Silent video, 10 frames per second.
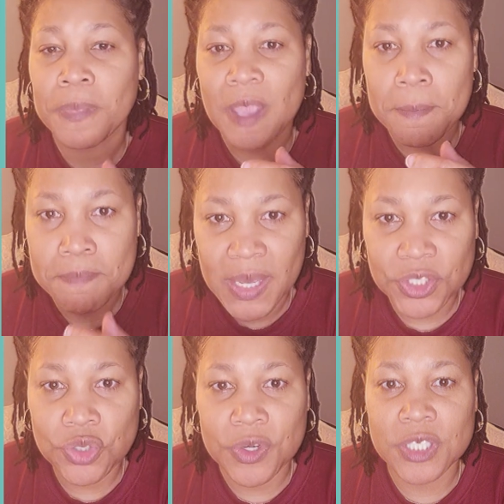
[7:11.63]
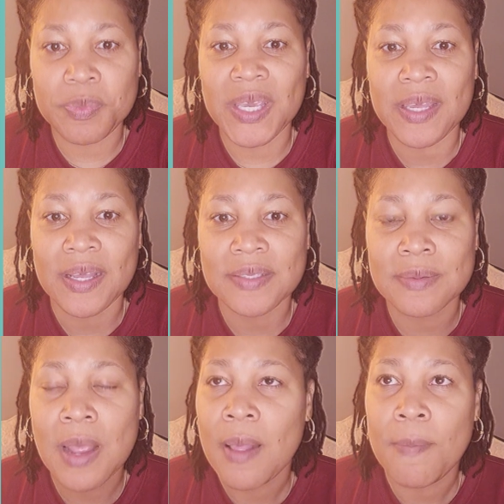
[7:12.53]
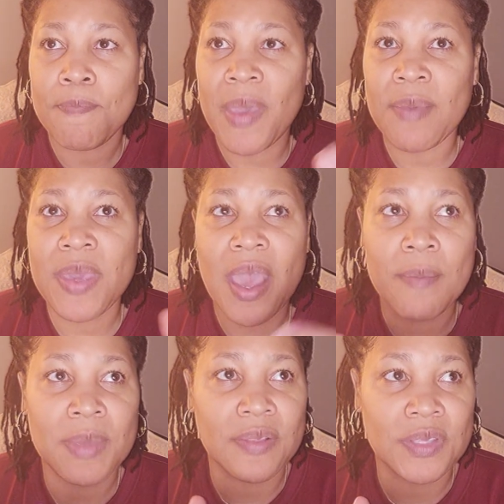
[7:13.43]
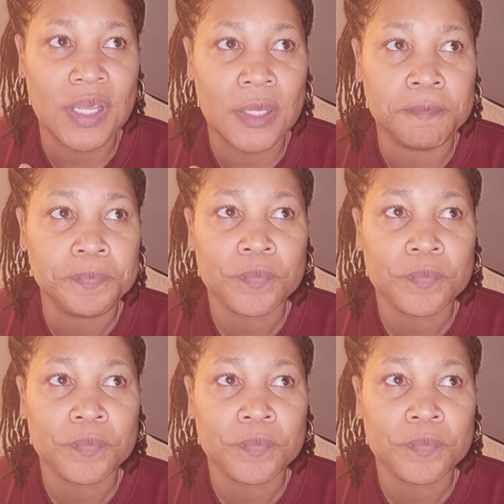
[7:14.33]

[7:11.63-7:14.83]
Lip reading: mentors because maybe I'm at the